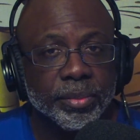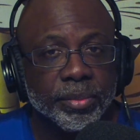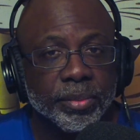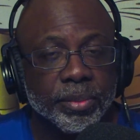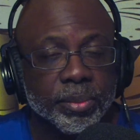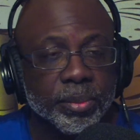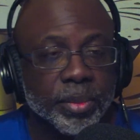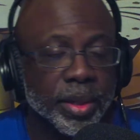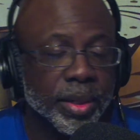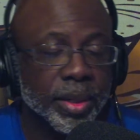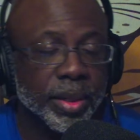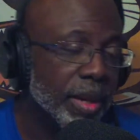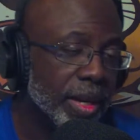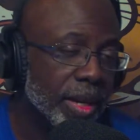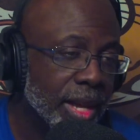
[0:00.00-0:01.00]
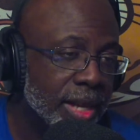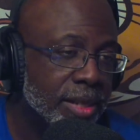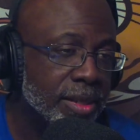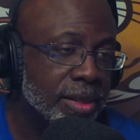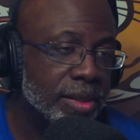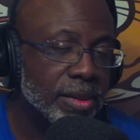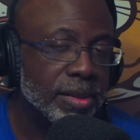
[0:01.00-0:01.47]
But my
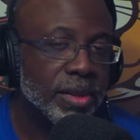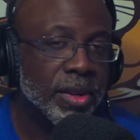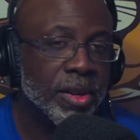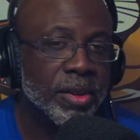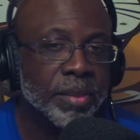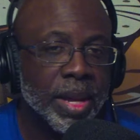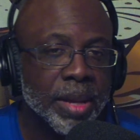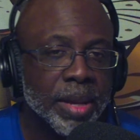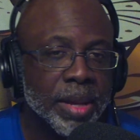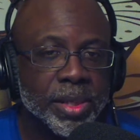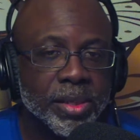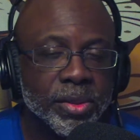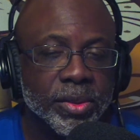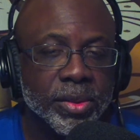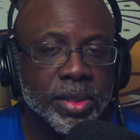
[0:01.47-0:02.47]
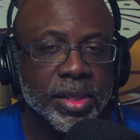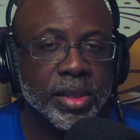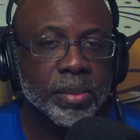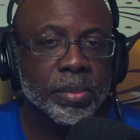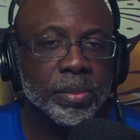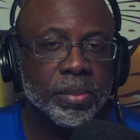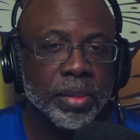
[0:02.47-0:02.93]
lights on my missile is
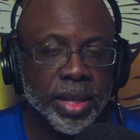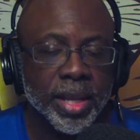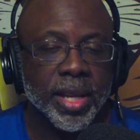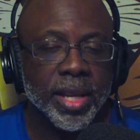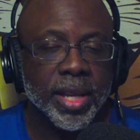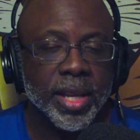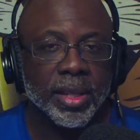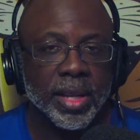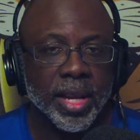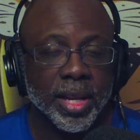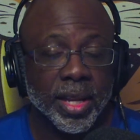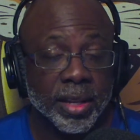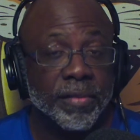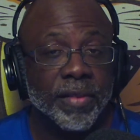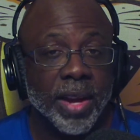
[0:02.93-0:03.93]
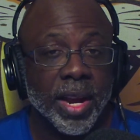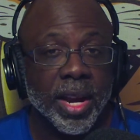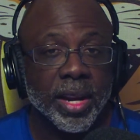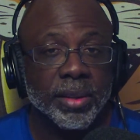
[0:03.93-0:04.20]
blinking like it fired.